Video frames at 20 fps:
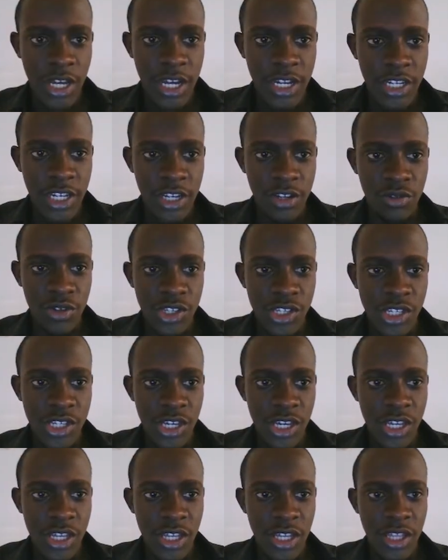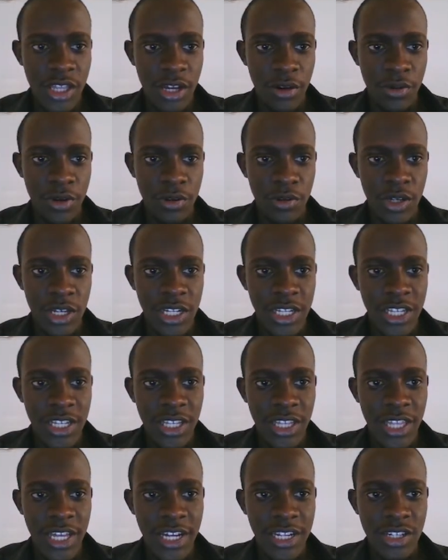and then you see that when you
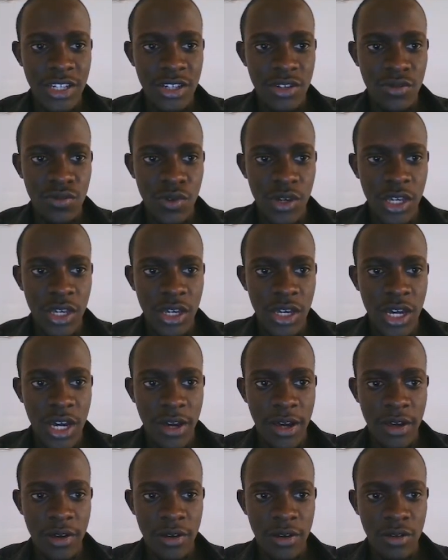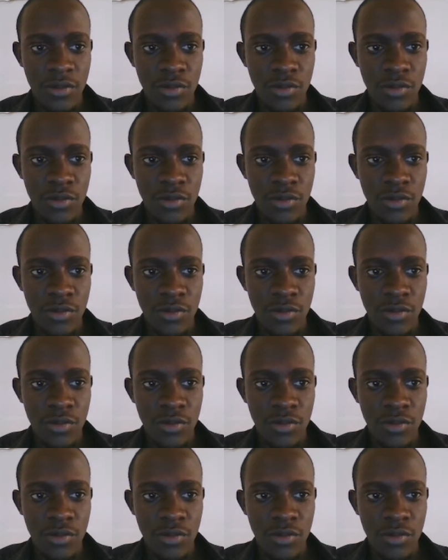click that, we uh,